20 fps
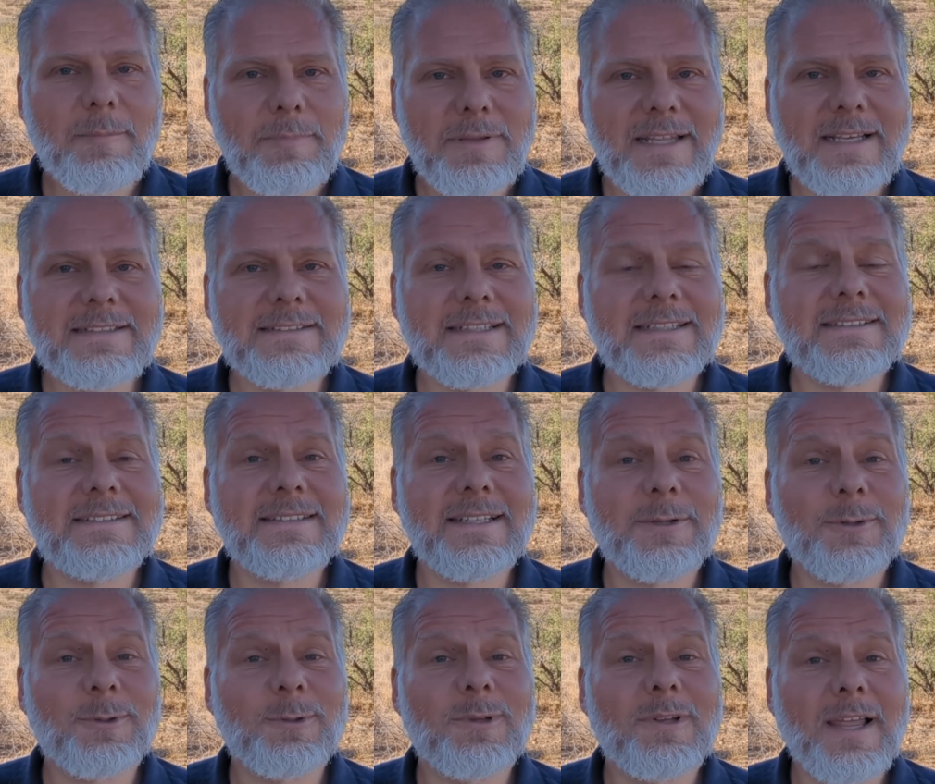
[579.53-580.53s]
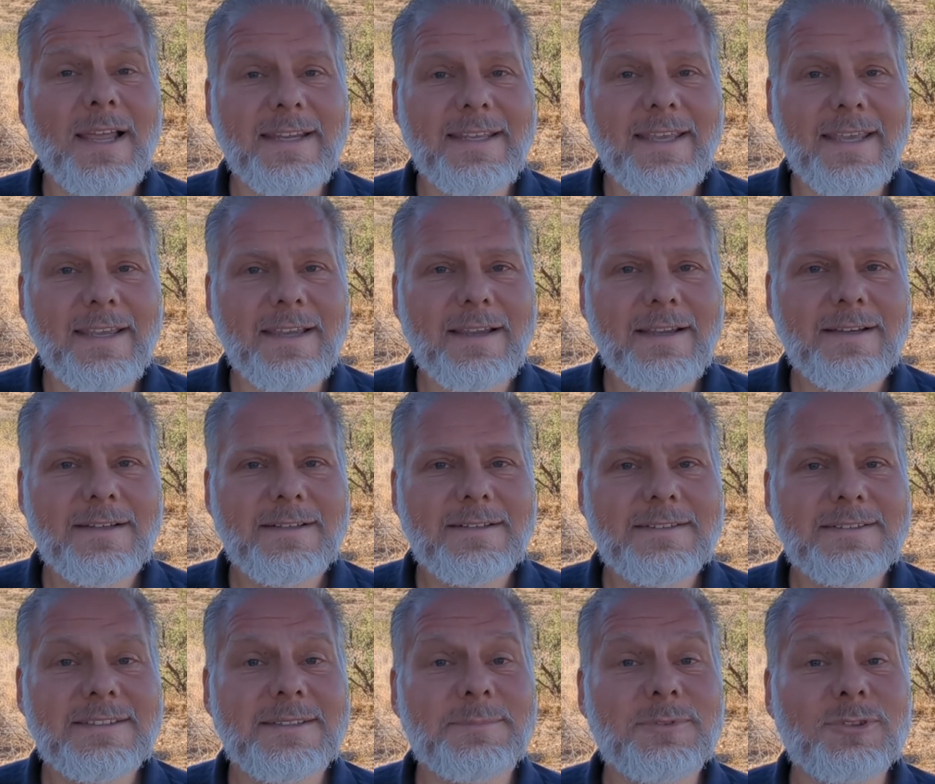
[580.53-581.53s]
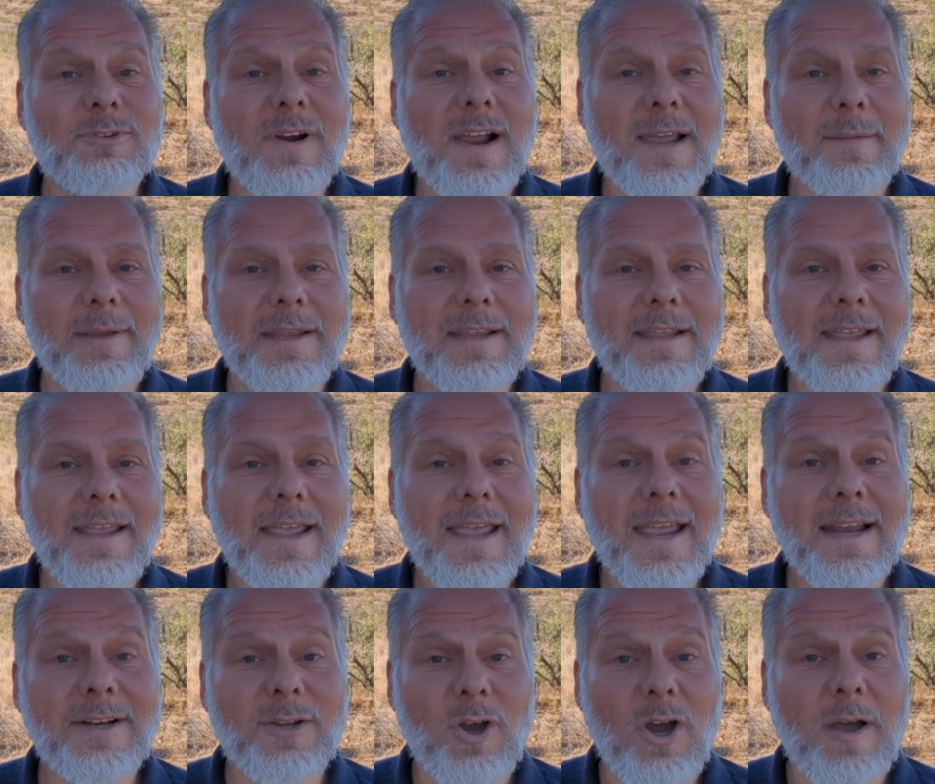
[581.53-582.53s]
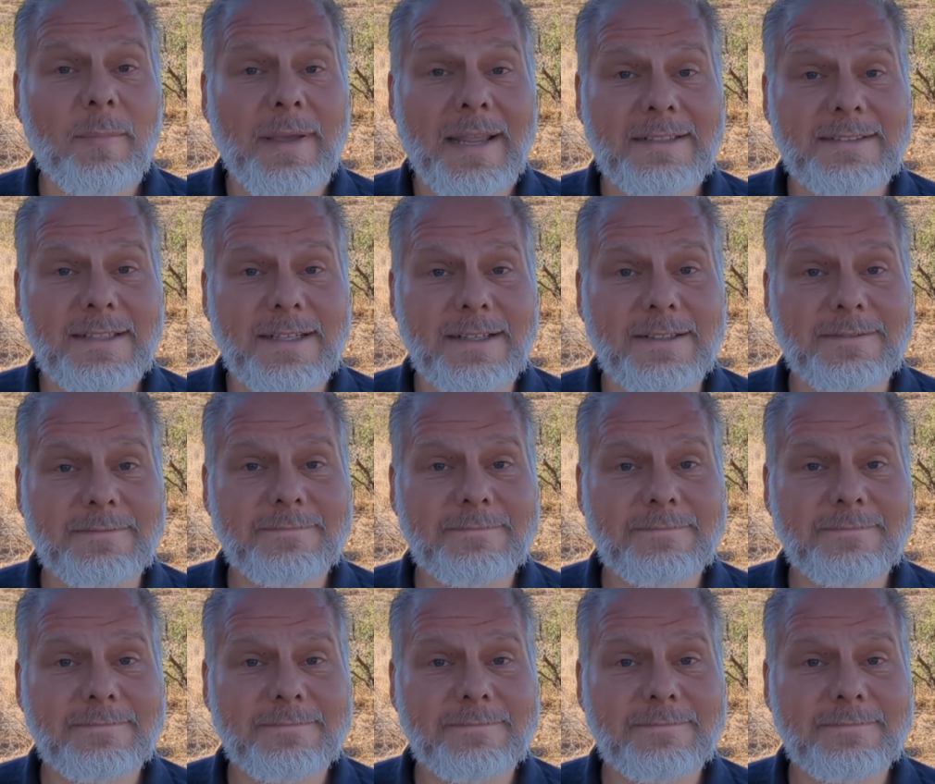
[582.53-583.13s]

please consider liking, subscribing, and commenting.